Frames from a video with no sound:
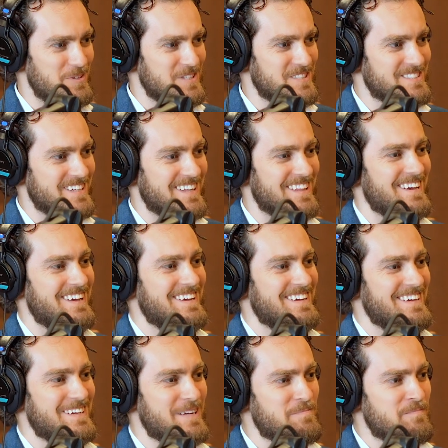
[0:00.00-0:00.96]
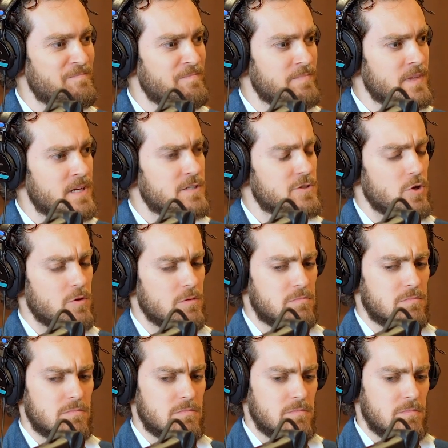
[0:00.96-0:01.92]
Who reads that?
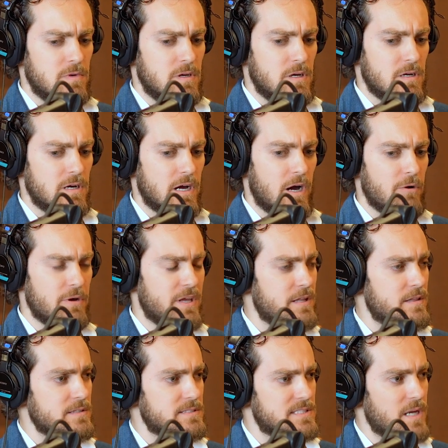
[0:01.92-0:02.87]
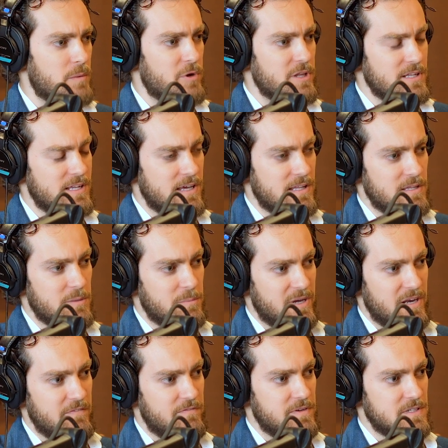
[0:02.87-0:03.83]
So how can someone get
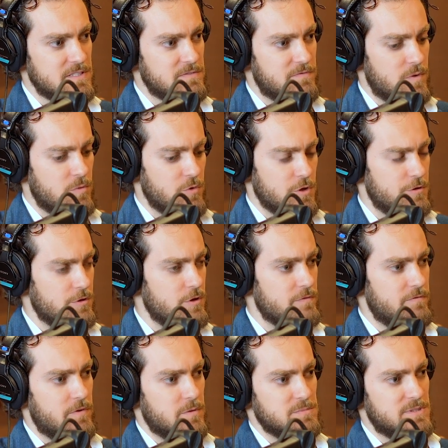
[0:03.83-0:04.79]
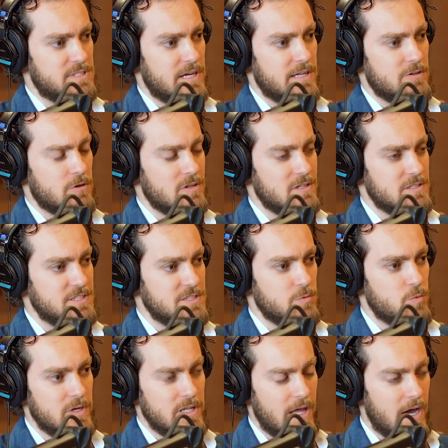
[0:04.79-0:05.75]
the benefits from what you got from
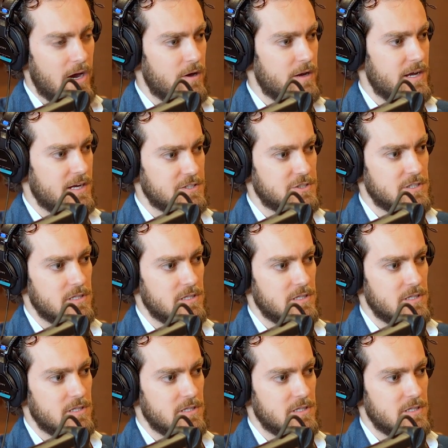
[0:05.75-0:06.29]
Scientology without